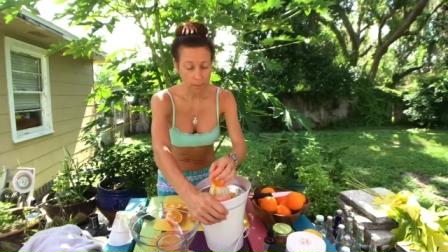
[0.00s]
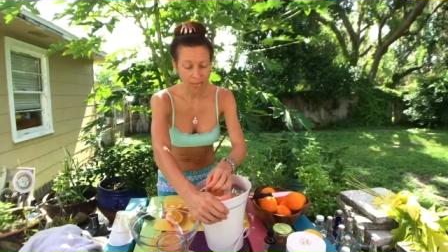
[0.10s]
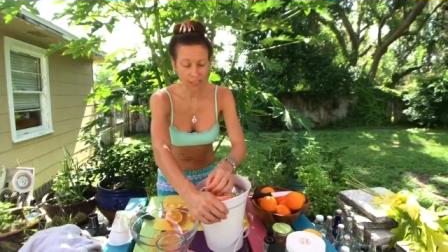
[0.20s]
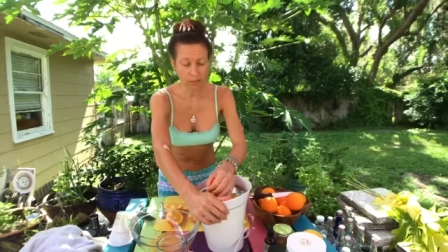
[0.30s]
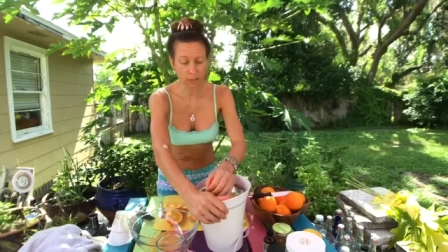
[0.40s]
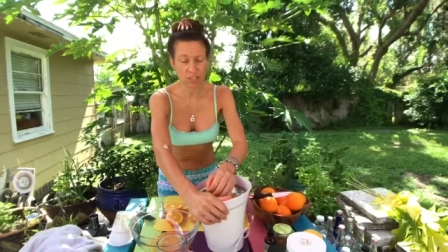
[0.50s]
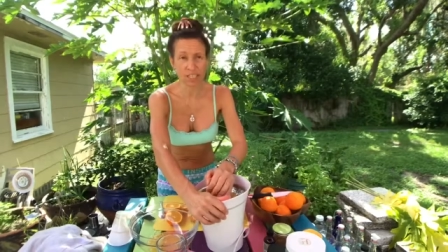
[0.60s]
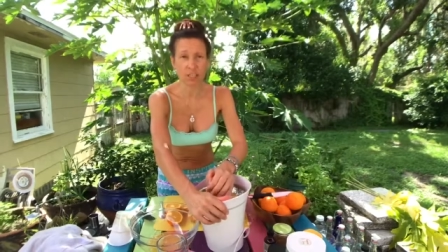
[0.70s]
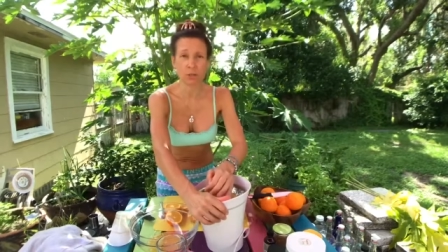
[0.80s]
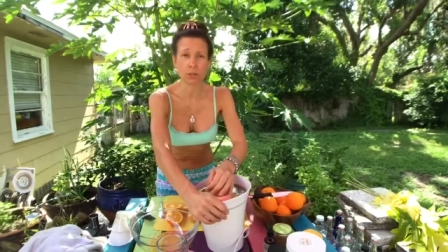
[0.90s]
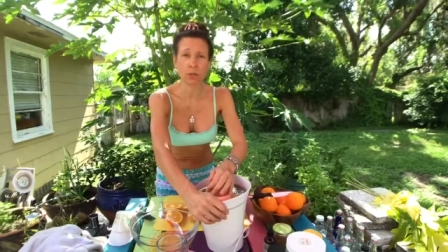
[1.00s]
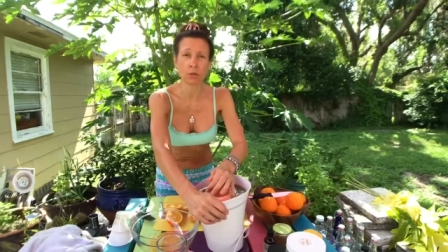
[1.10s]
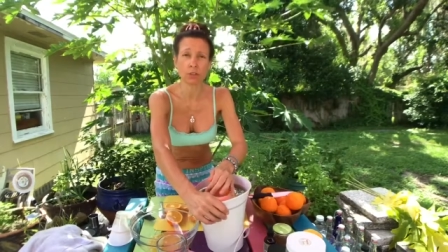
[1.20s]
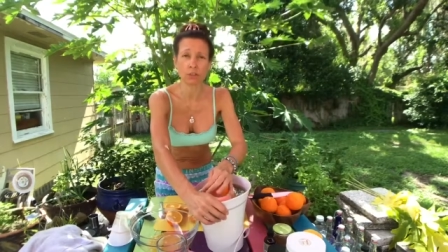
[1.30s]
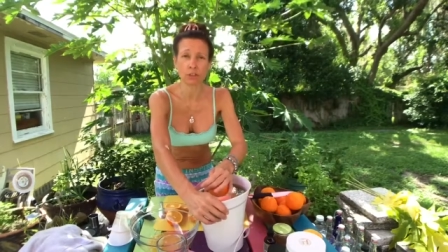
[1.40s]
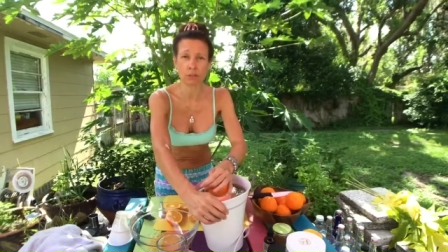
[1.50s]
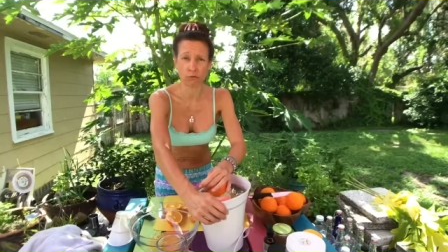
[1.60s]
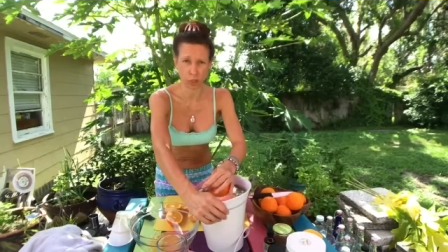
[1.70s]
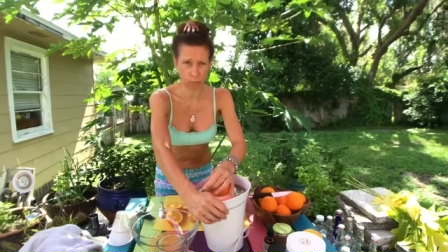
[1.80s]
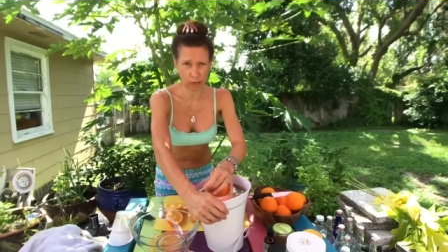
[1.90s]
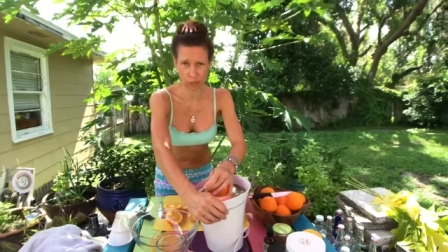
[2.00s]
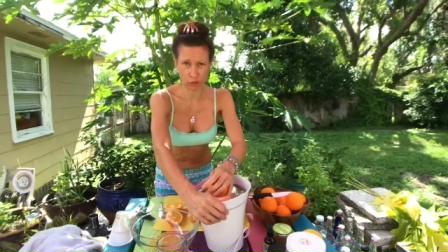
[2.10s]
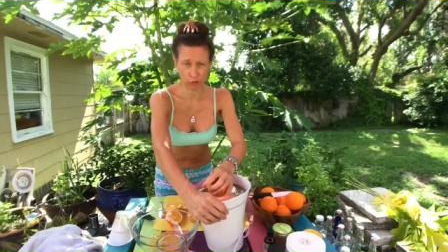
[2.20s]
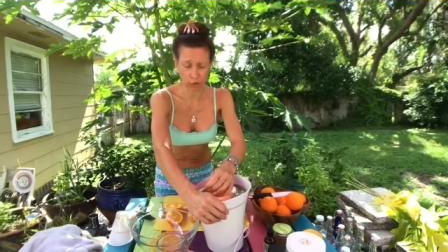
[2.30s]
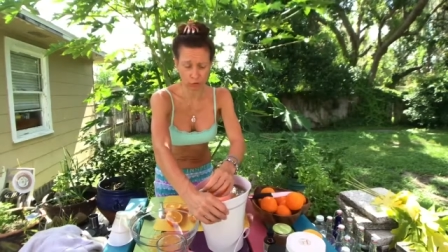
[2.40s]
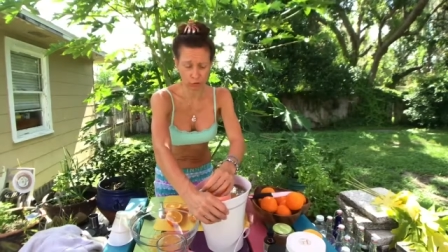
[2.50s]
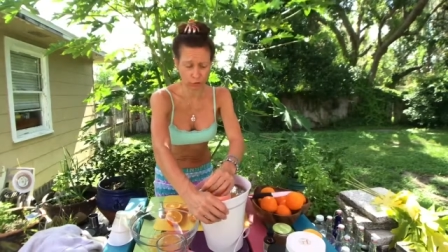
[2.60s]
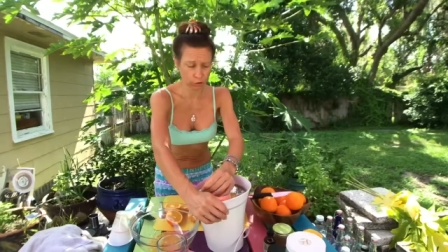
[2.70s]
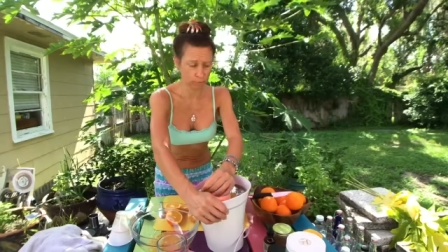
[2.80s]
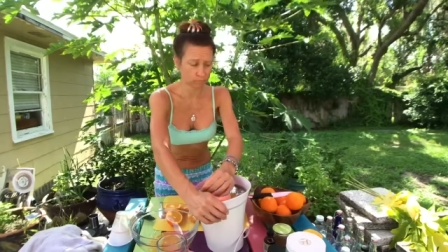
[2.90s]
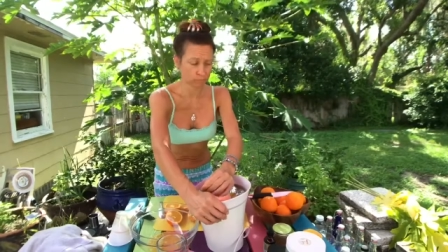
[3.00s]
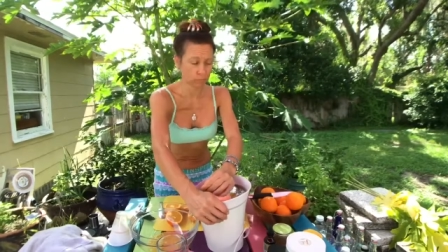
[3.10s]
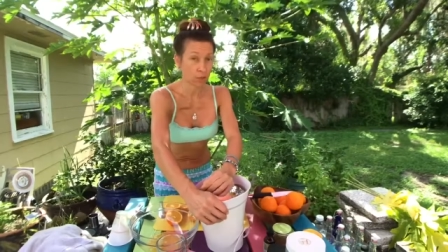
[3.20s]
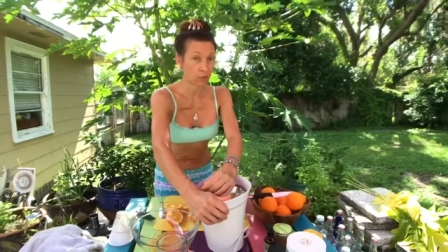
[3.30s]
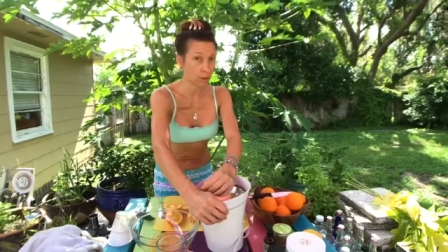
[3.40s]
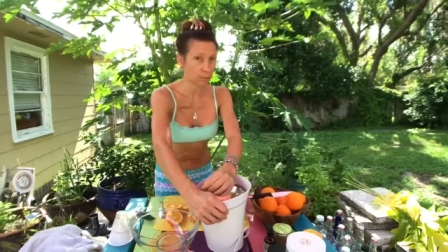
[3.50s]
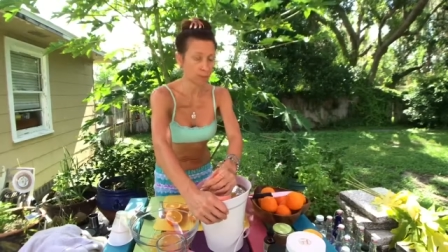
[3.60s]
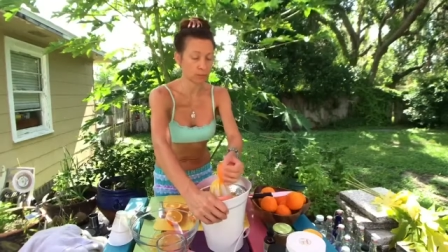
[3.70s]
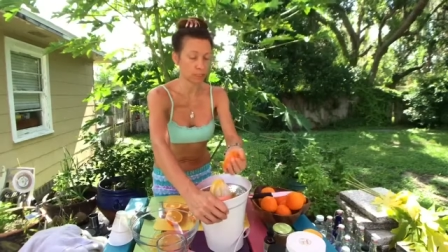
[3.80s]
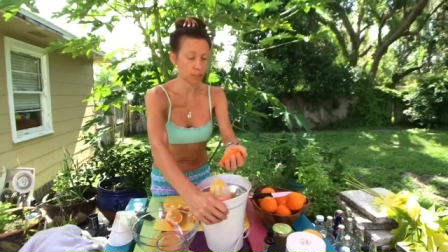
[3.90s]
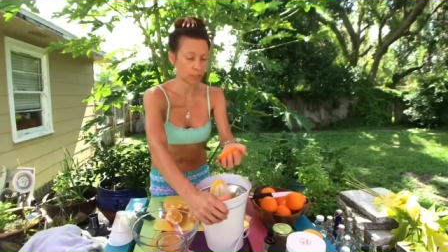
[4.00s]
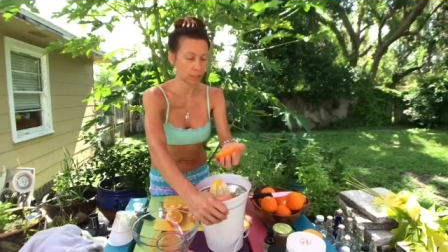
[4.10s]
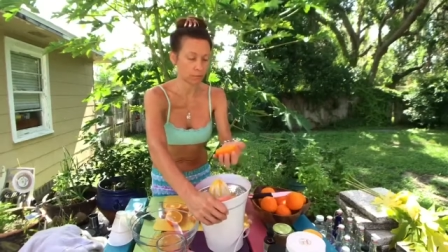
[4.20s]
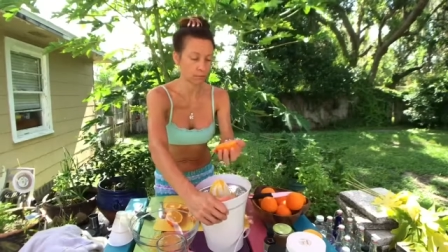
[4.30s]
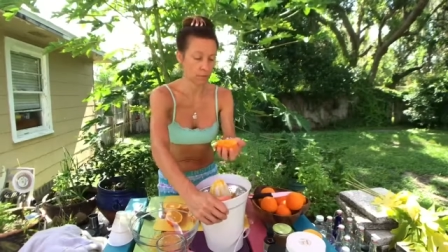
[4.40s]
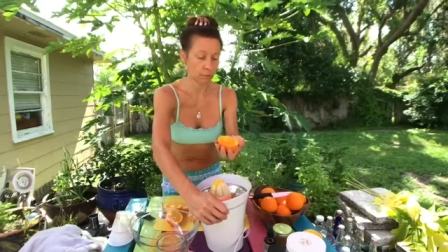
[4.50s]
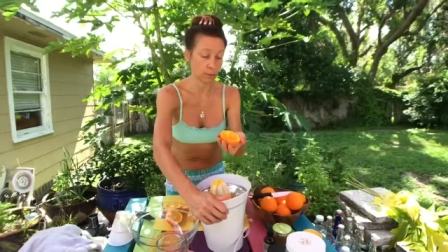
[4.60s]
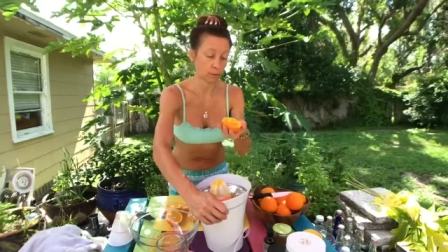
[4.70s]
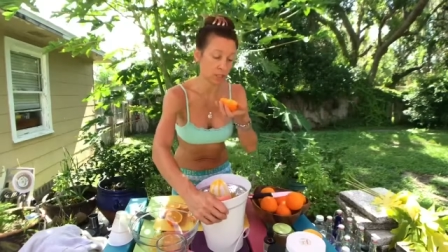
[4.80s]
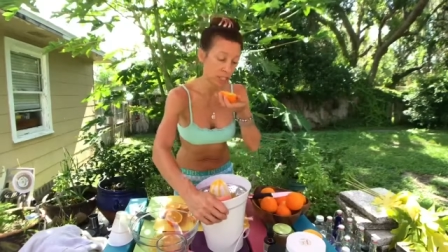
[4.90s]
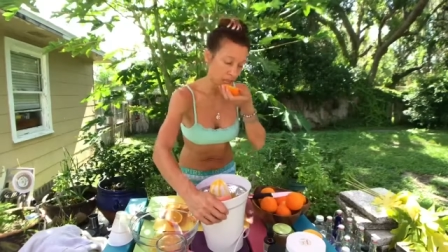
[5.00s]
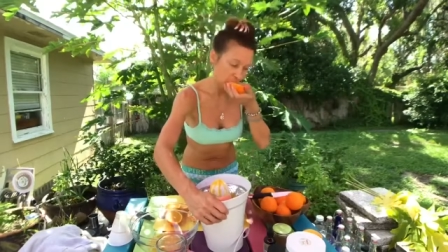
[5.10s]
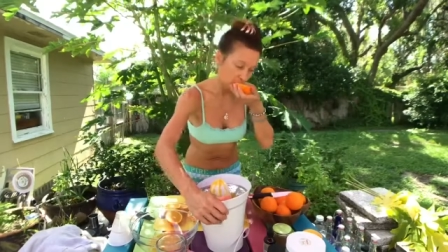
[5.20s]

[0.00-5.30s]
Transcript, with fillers: Back in those days, you were told you should respect your elders. Some people did, and some people didn't.